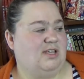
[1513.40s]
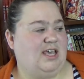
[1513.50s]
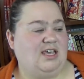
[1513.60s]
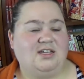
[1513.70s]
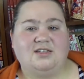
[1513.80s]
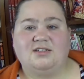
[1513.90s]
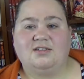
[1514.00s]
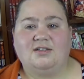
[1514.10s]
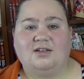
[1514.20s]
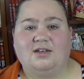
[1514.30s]
8
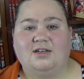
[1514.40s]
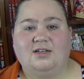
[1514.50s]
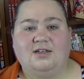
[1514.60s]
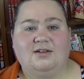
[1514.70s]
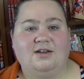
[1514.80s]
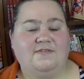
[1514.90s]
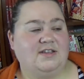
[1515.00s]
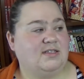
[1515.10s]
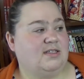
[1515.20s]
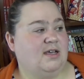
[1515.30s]
of
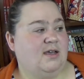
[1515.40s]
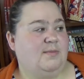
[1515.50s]
this,